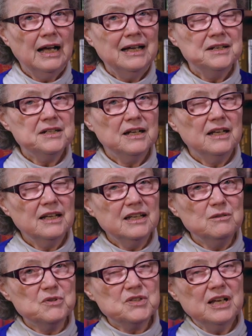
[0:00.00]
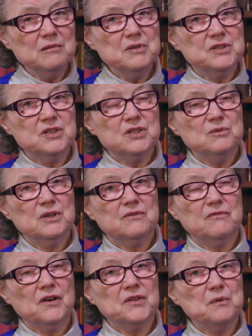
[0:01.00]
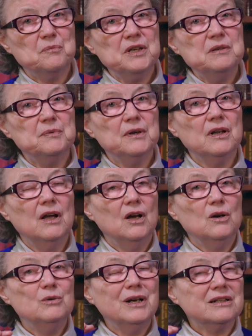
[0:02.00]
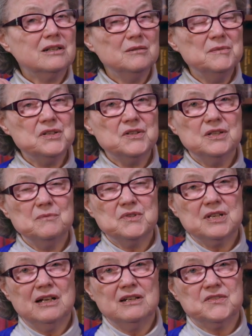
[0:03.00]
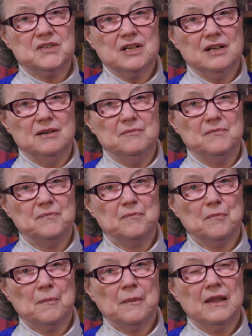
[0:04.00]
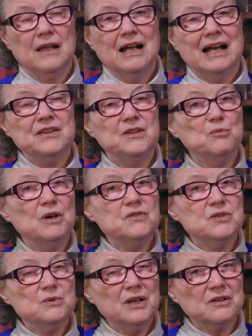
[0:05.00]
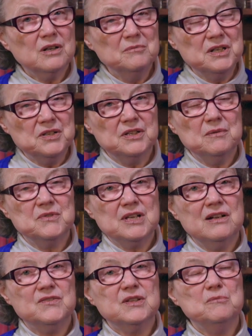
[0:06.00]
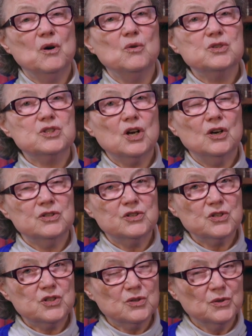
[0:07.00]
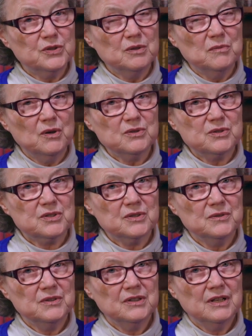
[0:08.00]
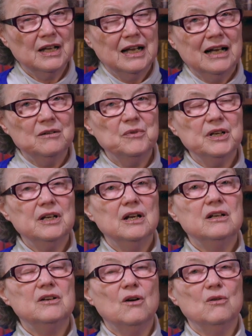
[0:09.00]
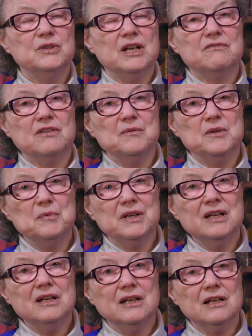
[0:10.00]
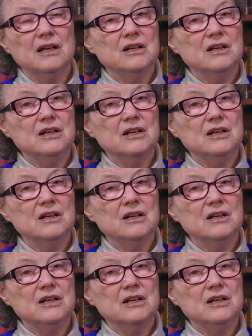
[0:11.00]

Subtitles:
And he was able to do it for the people who had committed themselves to him. And the ones who had committed themselves the most understood the most. And we know that from the beginning,